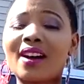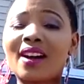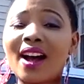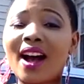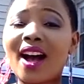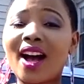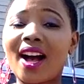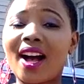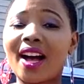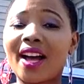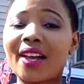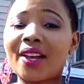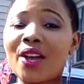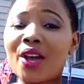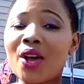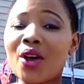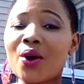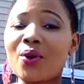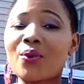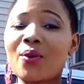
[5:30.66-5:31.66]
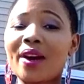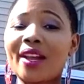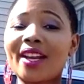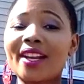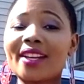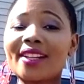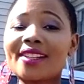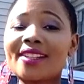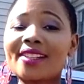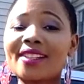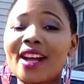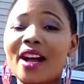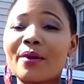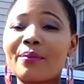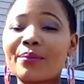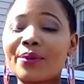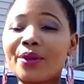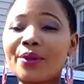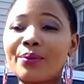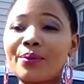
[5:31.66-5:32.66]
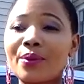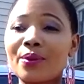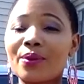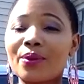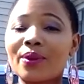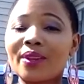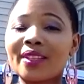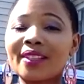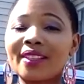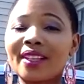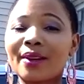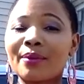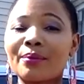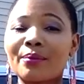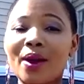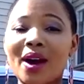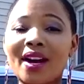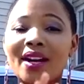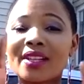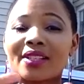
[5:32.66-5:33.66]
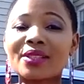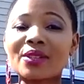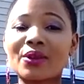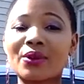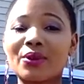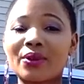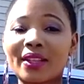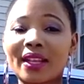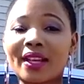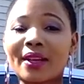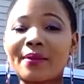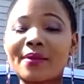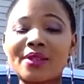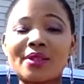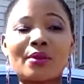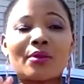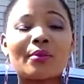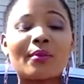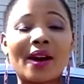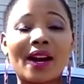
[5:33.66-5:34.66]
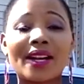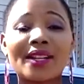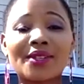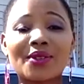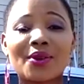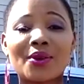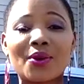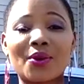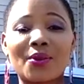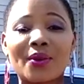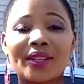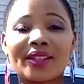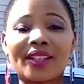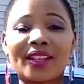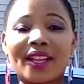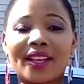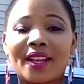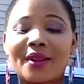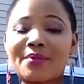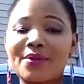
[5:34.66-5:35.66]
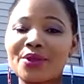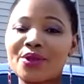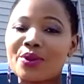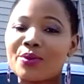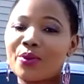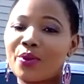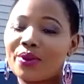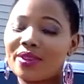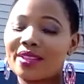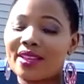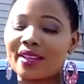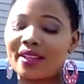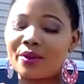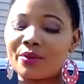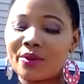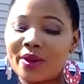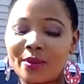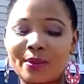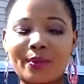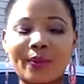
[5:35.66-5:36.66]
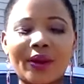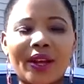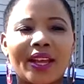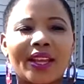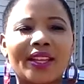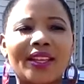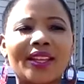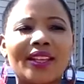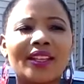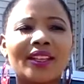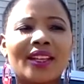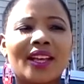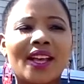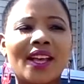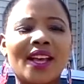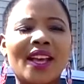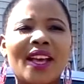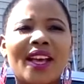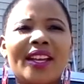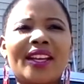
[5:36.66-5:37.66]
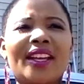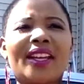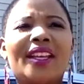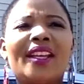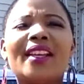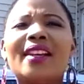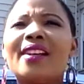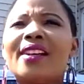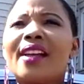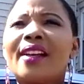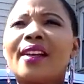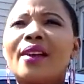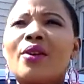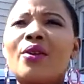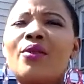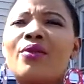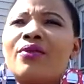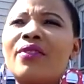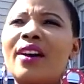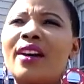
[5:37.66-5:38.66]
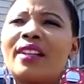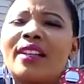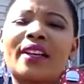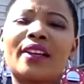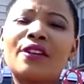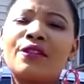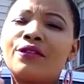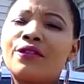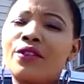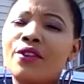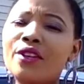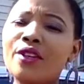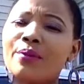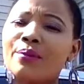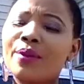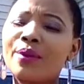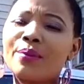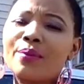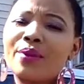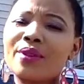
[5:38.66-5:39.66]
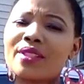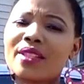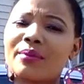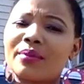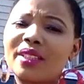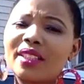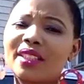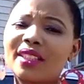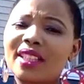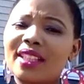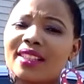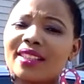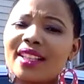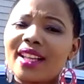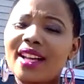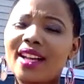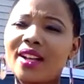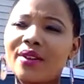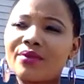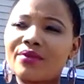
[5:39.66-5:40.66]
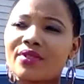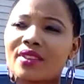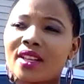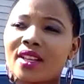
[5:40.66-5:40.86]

guy went and shot people in their Moscow, like a miserable Moscow, where they, like a miserable like were paying, and they killed like over like 40 people, something like that.